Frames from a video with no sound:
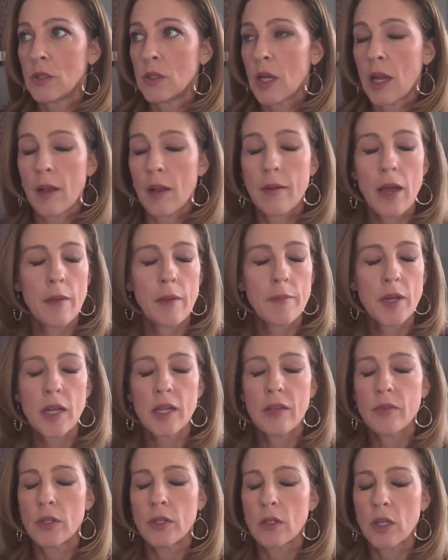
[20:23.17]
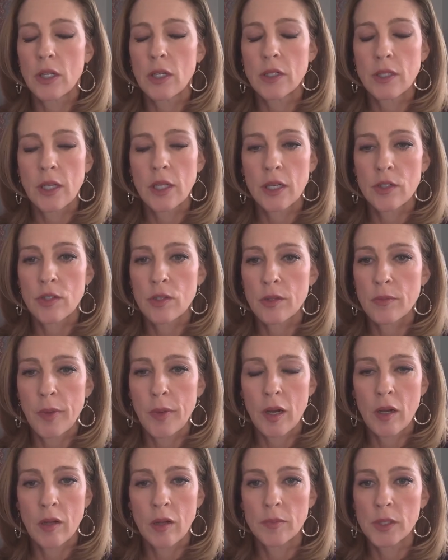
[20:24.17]
And I'm not even going to touch
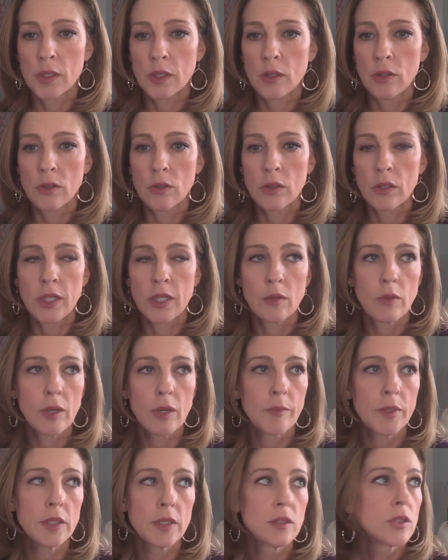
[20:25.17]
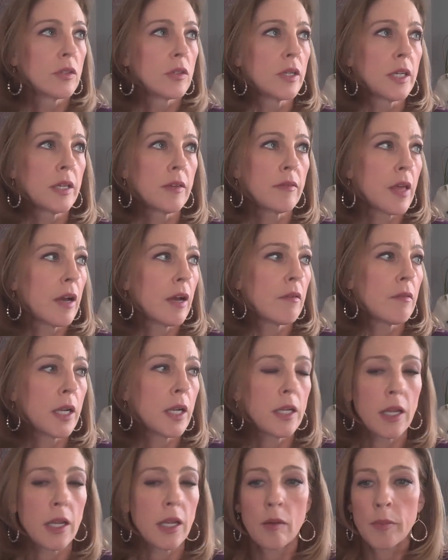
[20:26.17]
bombs and nuclear weapons or any of that
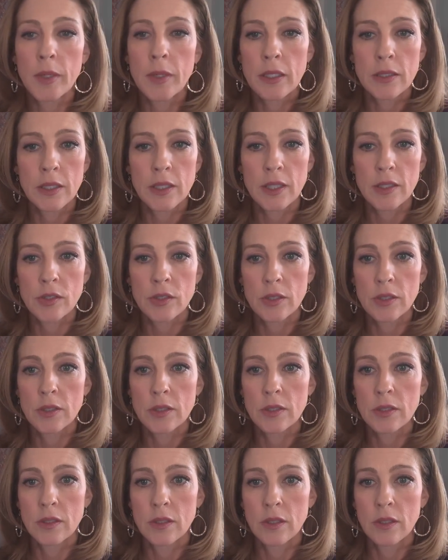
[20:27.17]
right now because I just.